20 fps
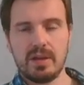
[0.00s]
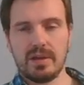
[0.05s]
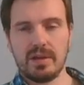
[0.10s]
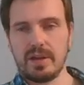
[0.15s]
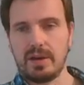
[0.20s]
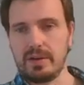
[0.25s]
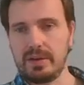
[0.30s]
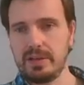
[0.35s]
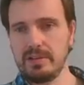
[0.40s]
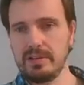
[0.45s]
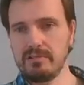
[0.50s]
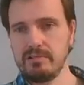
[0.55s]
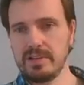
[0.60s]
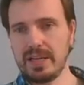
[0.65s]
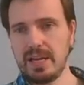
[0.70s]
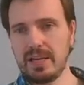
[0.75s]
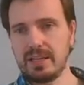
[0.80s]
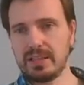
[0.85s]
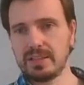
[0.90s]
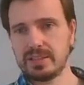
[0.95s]
Now, in
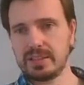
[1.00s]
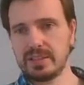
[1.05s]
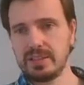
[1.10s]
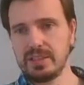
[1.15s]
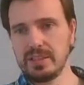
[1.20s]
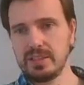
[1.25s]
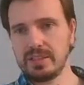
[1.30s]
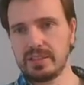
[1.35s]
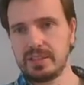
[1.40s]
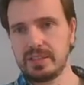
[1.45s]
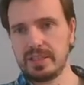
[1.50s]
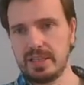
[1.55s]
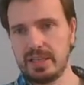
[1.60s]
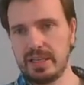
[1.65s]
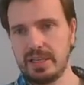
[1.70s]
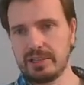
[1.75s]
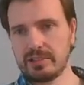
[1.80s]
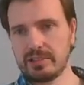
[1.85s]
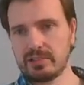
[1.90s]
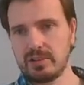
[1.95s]
reality, the
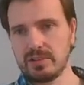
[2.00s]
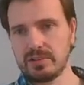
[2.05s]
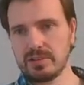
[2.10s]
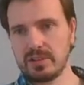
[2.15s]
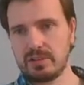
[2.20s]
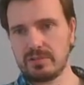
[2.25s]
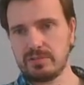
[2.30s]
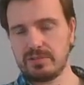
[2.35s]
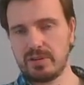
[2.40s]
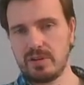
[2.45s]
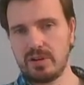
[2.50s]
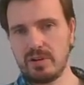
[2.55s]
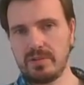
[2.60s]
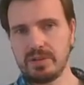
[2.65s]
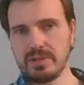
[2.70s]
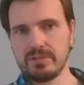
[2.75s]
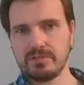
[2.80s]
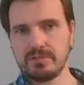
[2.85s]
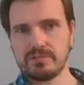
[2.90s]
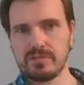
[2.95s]
electrons are
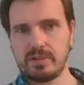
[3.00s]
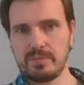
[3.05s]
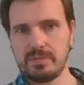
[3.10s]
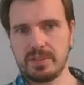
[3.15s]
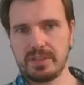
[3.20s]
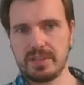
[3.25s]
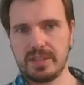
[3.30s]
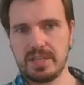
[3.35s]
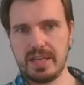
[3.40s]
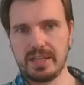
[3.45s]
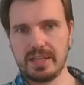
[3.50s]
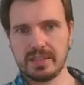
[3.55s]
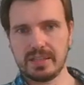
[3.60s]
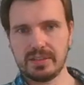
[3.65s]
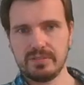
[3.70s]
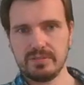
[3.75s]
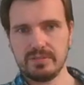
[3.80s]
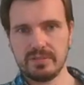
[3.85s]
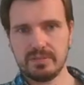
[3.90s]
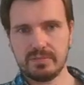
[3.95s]
flowing from the
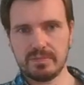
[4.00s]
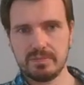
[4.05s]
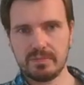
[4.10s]
negative